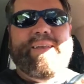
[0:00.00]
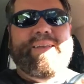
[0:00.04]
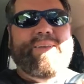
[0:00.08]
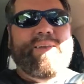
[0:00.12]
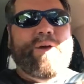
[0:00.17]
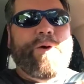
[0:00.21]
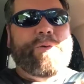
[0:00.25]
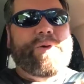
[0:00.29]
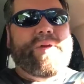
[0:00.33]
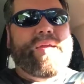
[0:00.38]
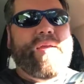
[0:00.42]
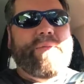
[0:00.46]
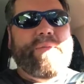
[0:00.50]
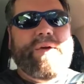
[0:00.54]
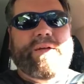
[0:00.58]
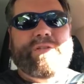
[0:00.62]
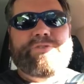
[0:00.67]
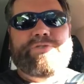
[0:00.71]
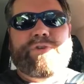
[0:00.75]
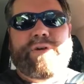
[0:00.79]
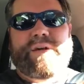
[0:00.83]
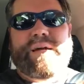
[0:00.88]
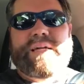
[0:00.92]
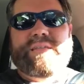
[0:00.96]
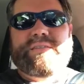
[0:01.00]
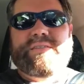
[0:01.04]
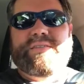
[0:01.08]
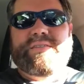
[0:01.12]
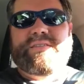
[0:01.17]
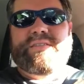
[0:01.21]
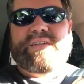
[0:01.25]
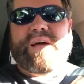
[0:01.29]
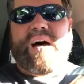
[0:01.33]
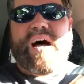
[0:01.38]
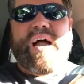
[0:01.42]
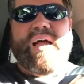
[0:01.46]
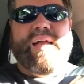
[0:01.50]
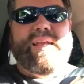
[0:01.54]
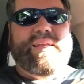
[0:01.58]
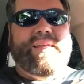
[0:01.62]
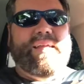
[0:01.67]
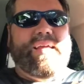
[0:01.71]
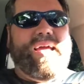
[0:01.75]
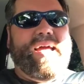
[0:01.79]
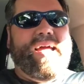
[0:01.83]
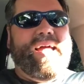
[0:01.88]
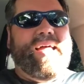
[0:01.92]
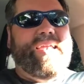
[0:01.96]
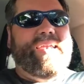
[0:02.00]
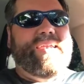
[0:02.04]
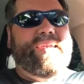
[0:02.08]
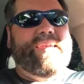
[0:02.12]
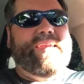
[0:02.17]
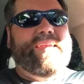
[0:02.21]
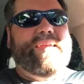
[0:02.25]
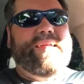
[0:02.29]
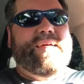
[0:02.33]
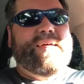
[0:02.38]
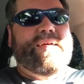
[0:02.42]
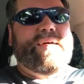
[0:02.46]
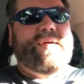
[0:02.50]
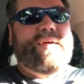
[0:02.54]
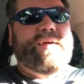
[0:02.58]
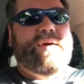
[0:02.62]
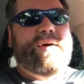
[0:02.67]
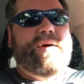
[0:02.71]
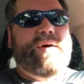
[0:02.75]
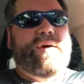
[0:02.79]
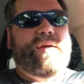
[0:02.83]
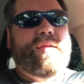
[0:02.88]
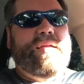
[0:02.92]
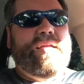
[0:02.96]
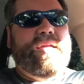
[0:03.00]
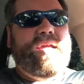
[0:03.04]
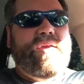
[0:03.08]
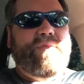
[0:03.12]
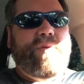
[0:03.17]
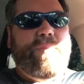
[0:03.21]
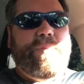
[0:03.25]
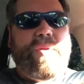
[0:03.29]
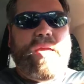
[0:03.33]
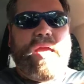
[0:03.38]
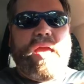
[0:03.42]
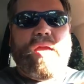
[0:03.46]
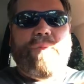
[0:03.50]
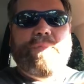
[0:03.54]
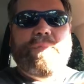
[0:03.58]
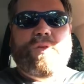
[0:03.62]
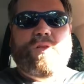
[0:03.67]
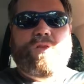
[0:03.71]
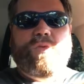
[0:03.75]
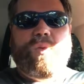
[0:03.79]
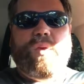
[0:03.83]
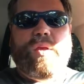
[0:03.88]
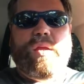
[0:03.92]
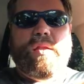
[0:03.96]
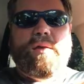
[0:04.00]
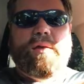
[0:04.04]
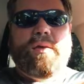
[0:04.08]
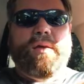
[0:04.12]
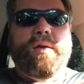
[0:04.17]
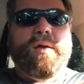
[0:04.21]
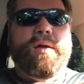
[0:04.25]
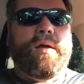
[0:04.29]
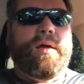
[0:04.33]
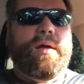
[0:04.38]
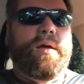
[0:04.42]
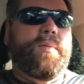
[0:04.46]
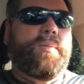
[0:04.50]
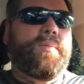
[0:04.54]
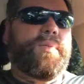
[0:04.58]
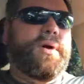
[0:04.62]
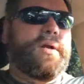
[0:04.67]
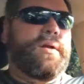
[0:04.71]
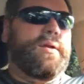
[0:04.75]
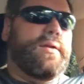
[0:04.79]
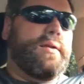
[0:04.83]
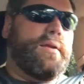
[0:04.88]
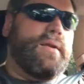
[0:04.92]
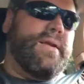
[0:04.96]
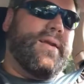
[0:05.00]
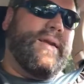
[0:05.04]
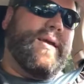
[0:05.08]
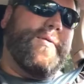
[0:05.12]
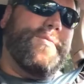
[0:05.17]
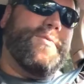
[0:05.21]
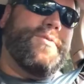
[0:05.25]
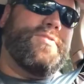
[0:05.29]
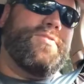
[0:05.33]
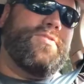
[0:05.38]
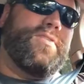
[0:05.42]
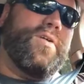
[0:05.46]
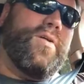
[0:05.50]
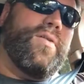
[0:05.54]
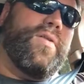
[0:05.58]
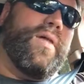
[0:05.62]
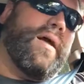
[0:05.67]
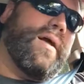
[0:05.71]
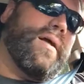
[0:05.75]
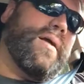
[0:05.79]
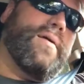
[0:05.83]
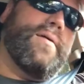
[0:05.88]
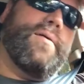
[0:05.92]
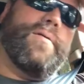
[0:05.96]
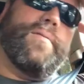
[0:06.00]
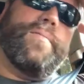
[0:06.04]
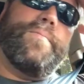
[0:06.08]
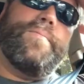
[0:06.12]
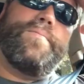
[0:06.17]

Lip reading: Noah came out and struck out the side, and he gave up a hit in between, but it was still like,